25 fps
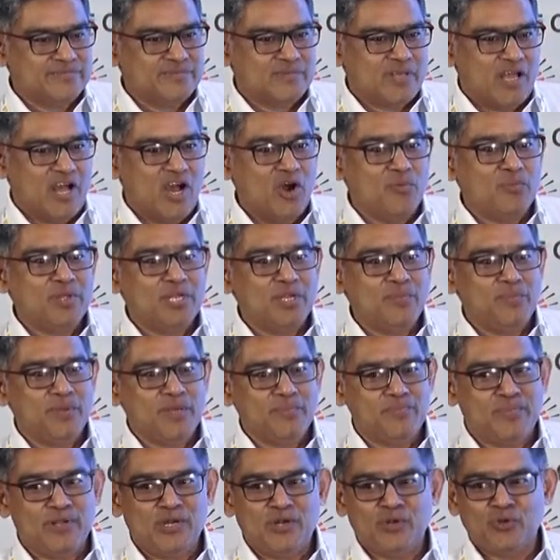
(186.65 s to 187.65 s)
How many
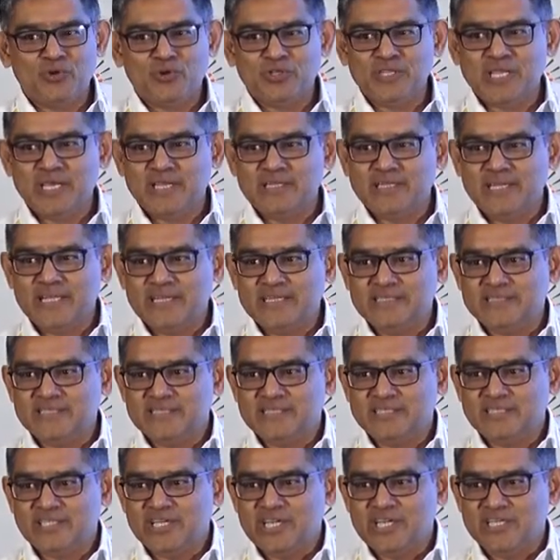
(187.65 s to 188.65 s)
people know that there is a
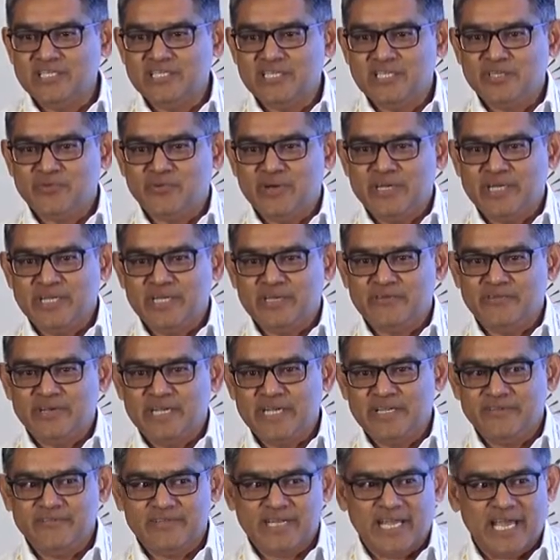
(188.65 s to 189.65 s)
change in
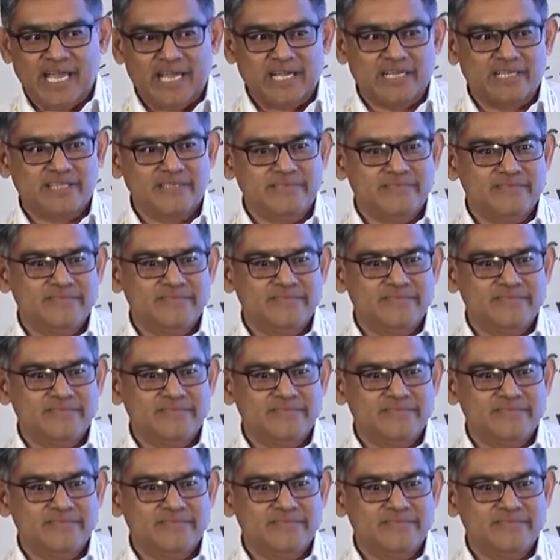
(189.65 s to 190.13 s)
2021 act?